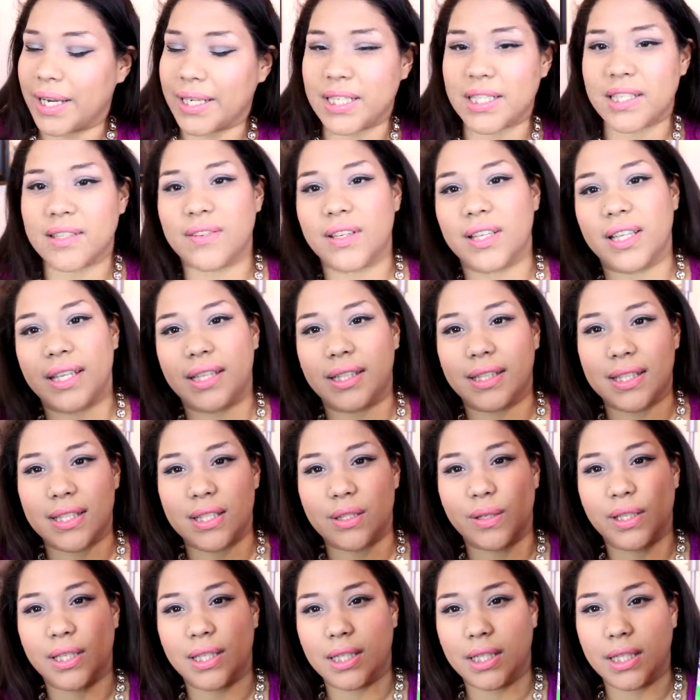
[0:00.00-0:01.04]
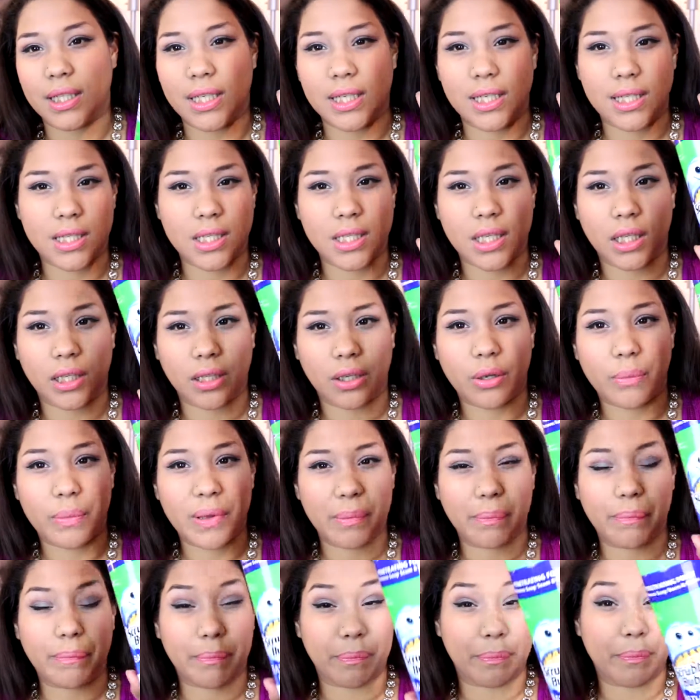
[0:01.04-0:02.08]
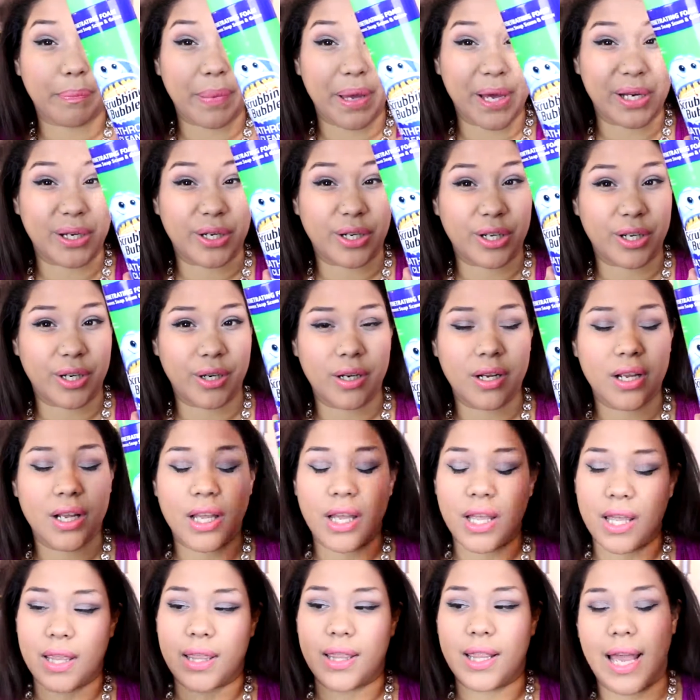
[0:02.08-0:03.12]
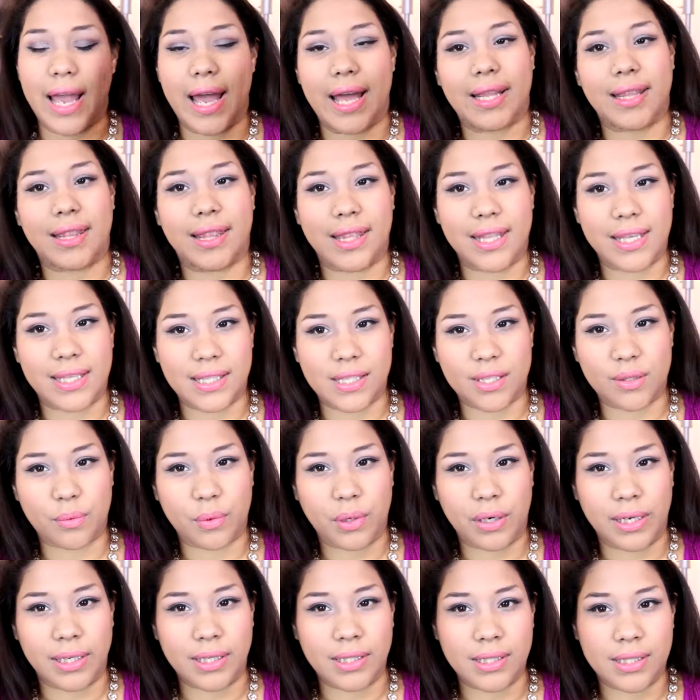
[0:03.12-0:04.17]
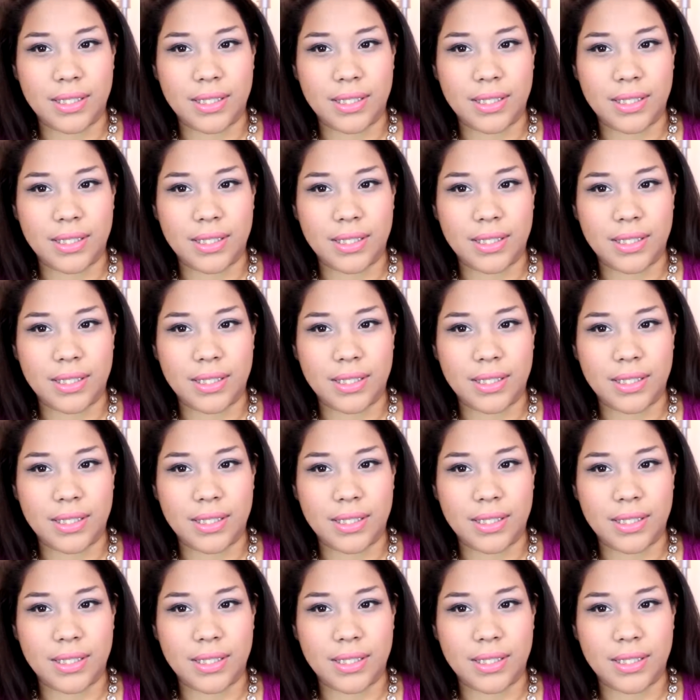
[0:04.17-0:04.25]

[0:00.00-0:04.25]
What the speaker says: I just feel like this one cleans a little bit better than this one,